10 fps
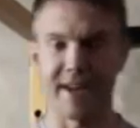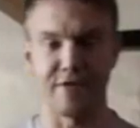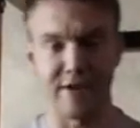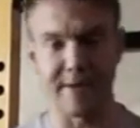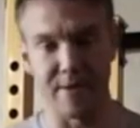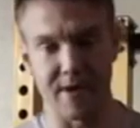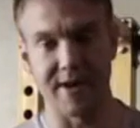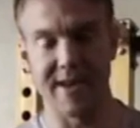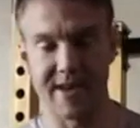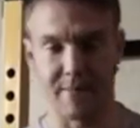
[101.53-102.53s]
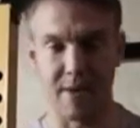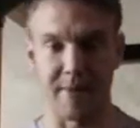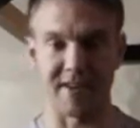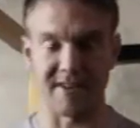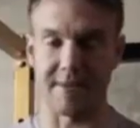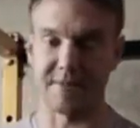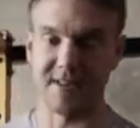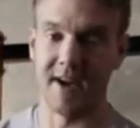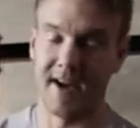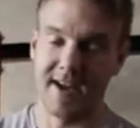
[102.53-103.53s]
getting a great burn in my
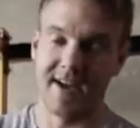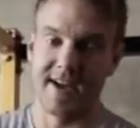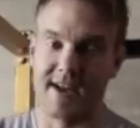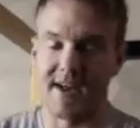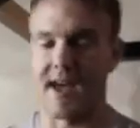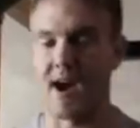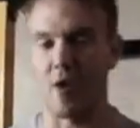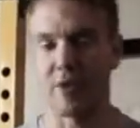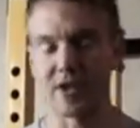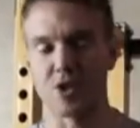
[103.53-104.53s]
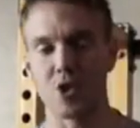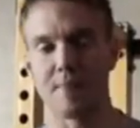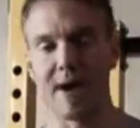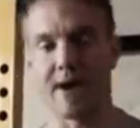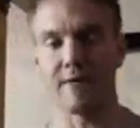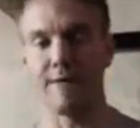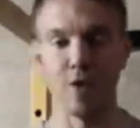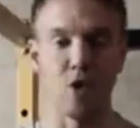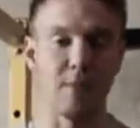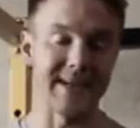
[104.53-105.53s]
biceps. Now I want to talk
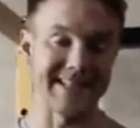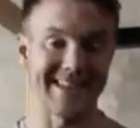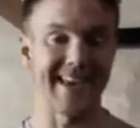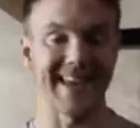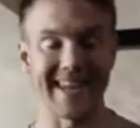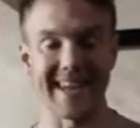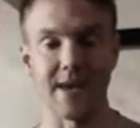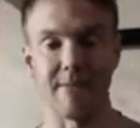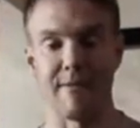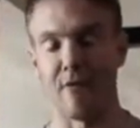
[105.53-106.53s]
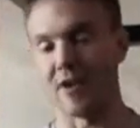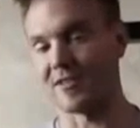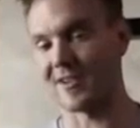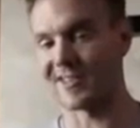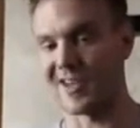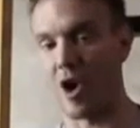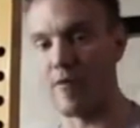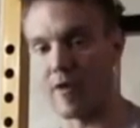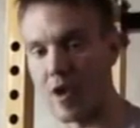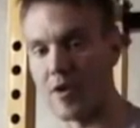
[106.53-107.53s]
about form and technique here before I start to
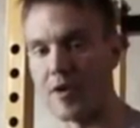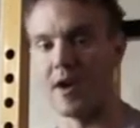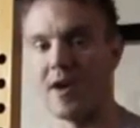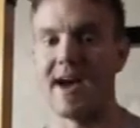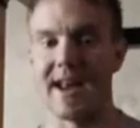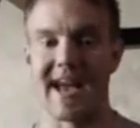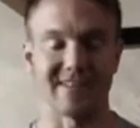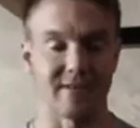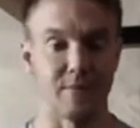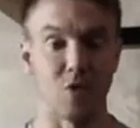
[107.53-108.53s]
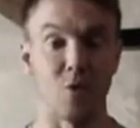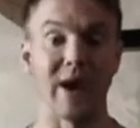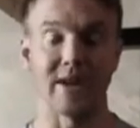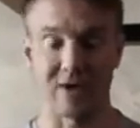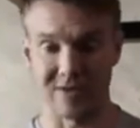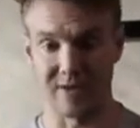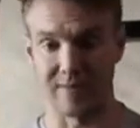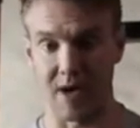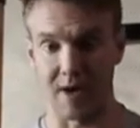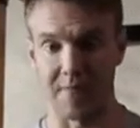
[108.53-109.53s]
overload and add some more weight onto
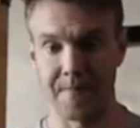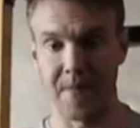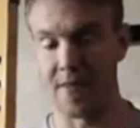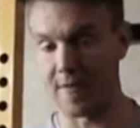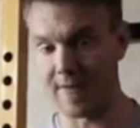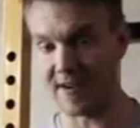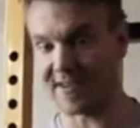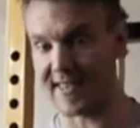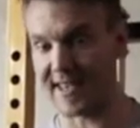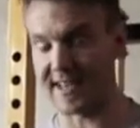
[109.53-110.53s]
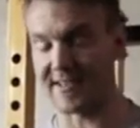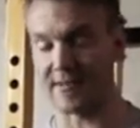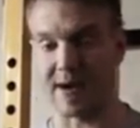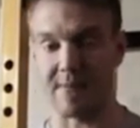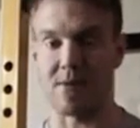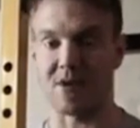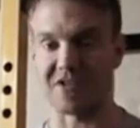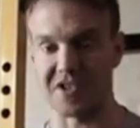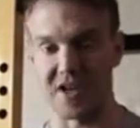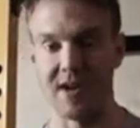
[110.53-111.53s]
the bar. The first thing is about
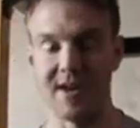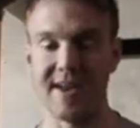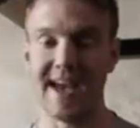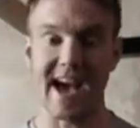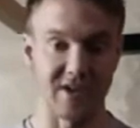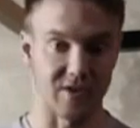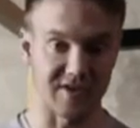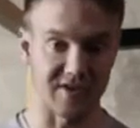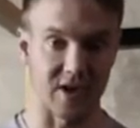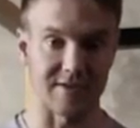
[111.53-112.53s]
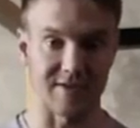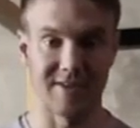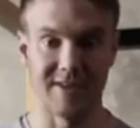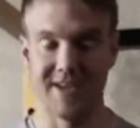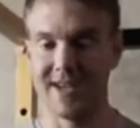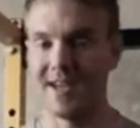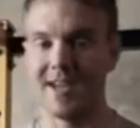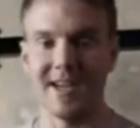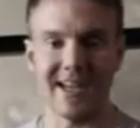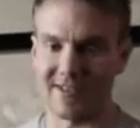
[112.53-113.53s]
posture and your stance.
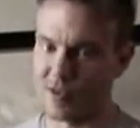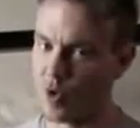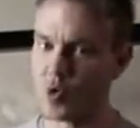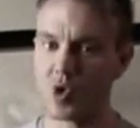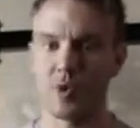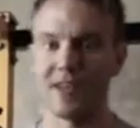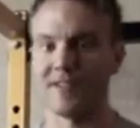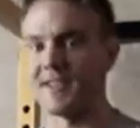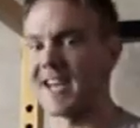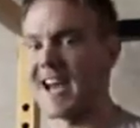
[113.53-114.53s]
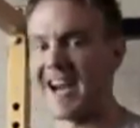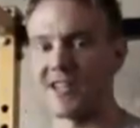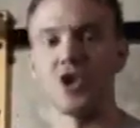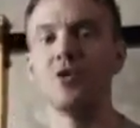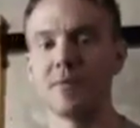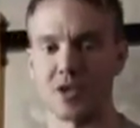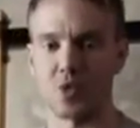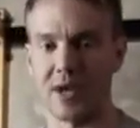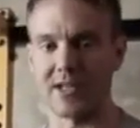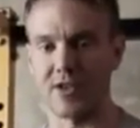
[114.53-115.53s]
It's all too easy to add too
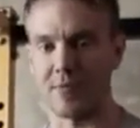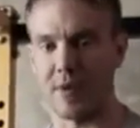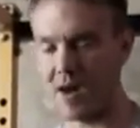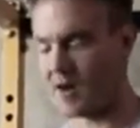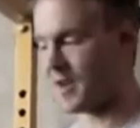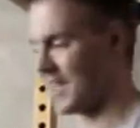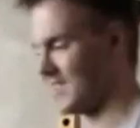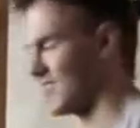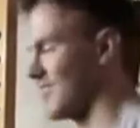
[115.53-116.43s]
much weight to the bar and